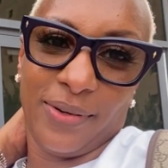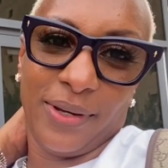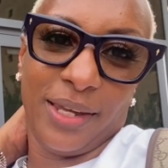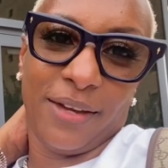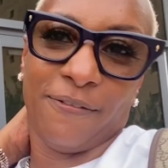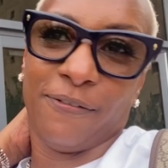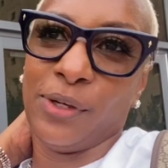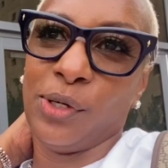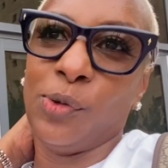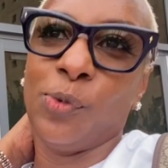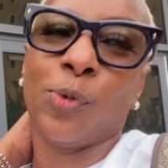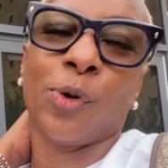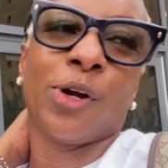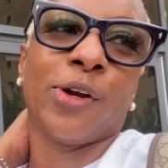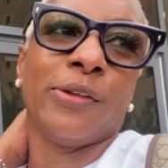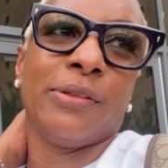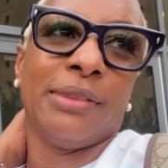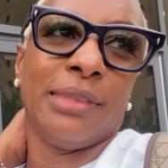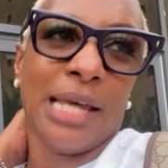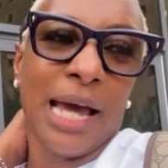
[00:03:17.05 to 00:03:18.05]
if you
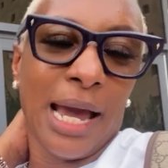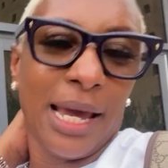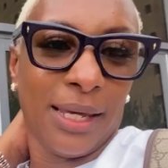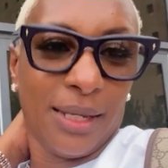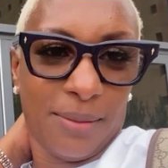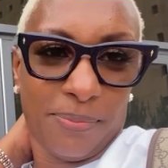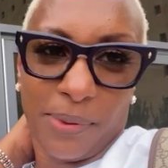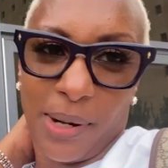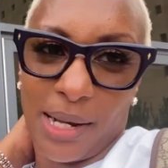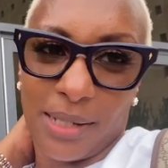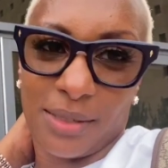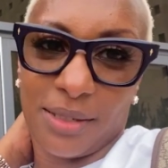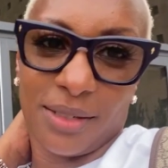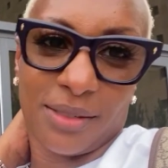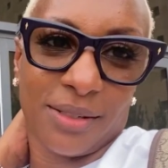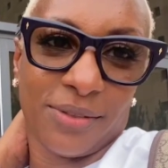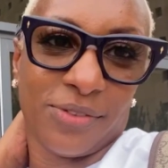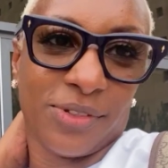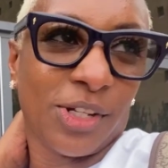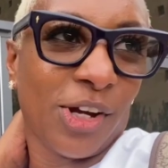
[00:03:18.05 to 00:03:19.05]
were not in the process
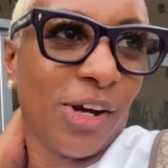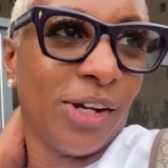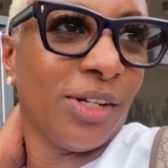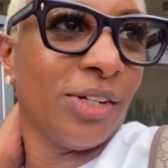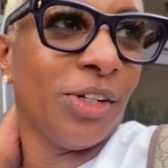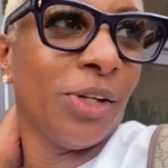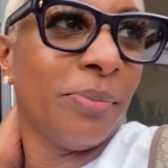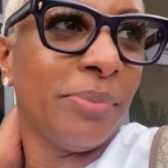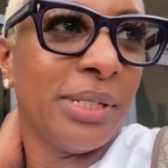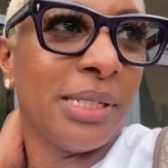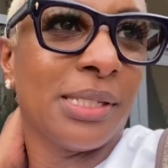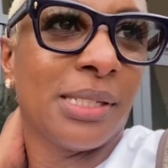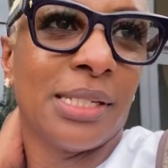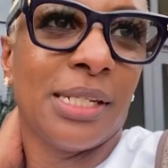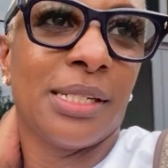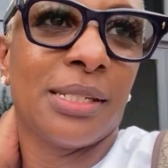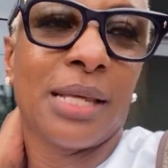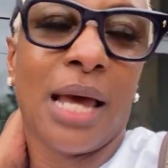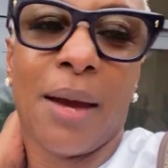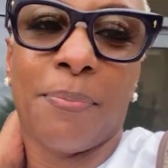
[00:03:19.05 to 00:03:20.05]
of starting your
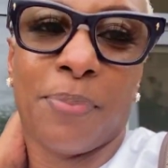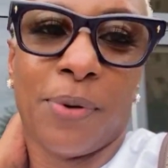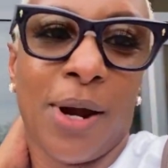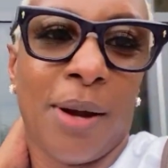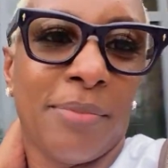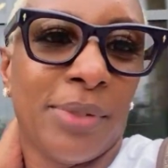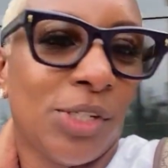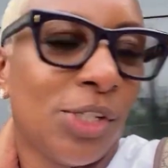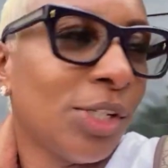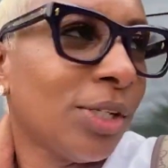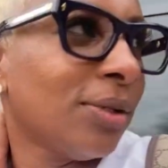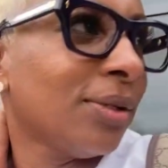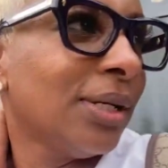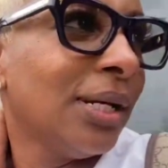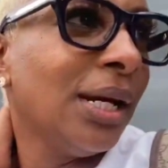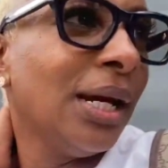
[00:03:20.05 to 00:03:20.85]
business. I promise you.